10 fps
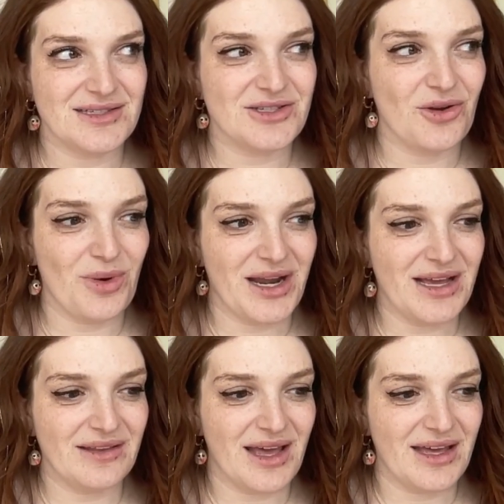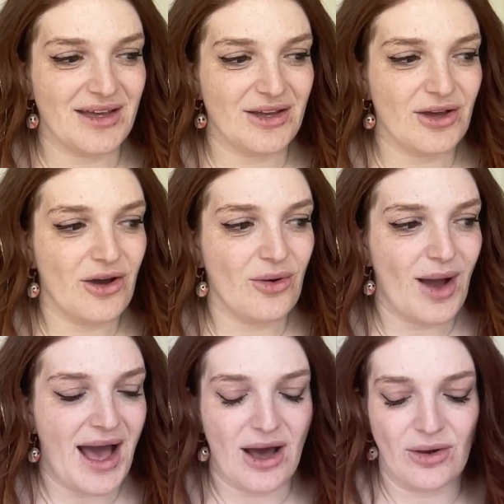when I like go
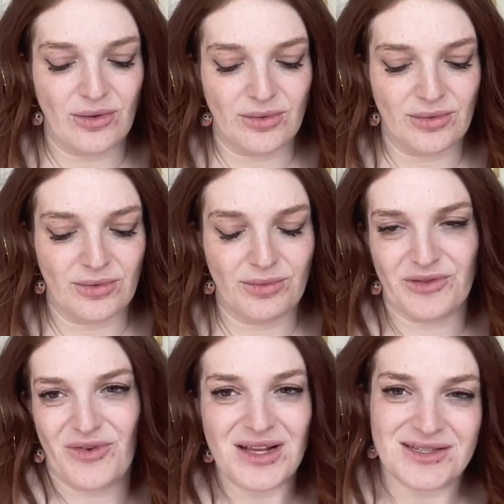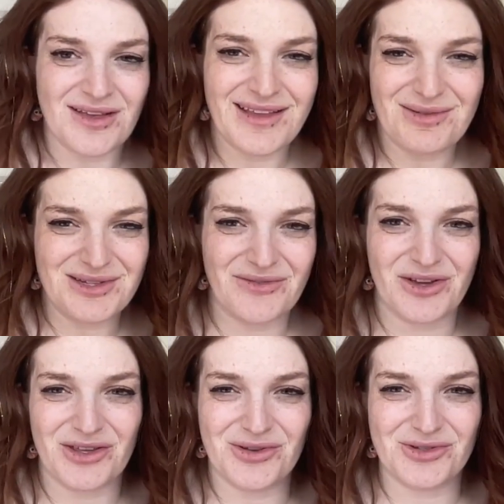out with friends, not that I was ever a
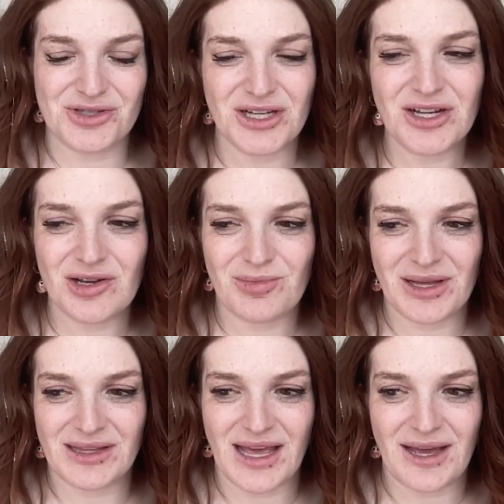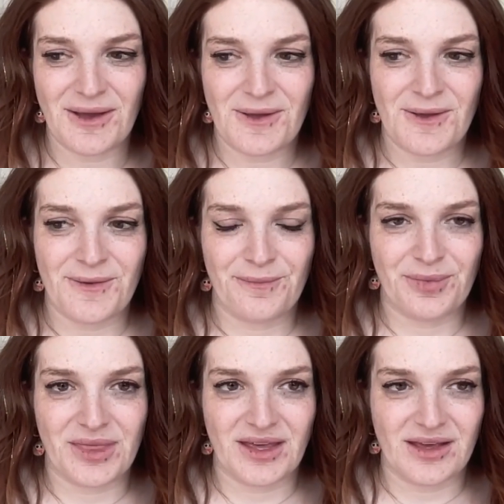huge drinker, but like
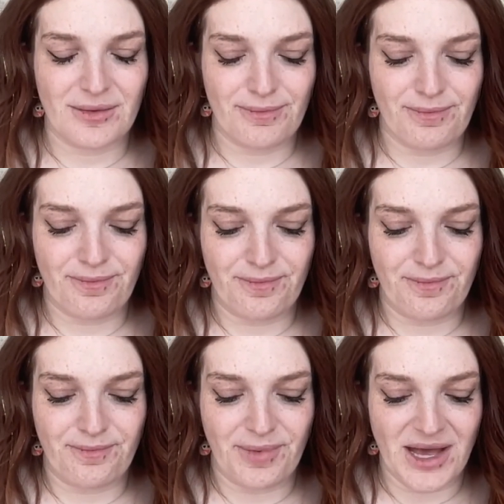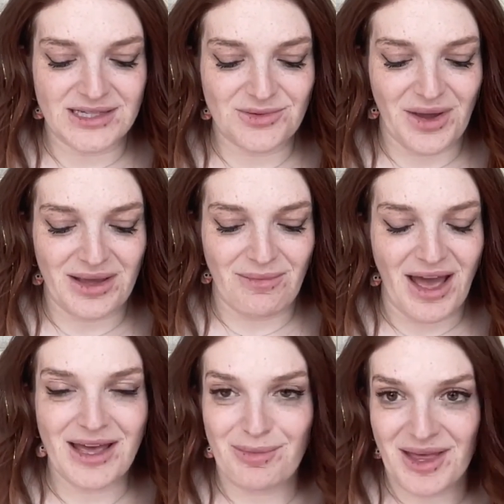the best way, in my
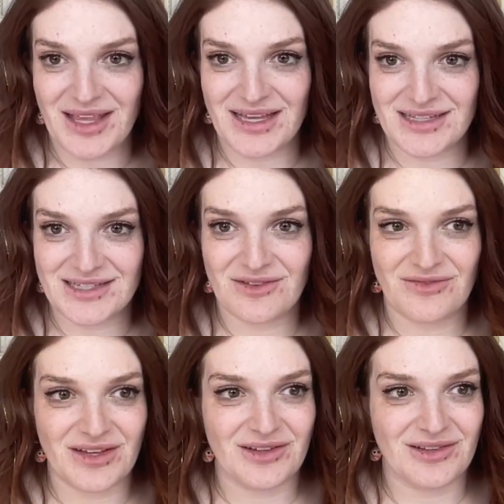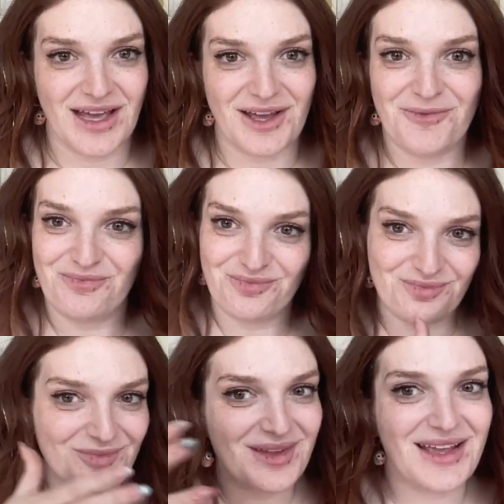opinion, to feel like
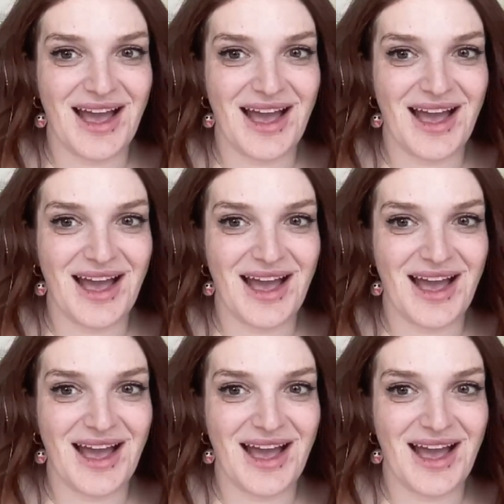kind